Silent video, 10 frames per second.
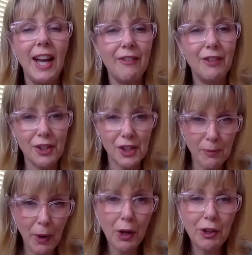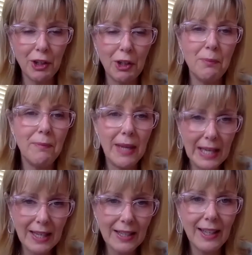of your small group
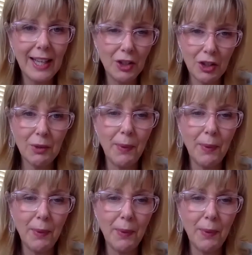meeting in your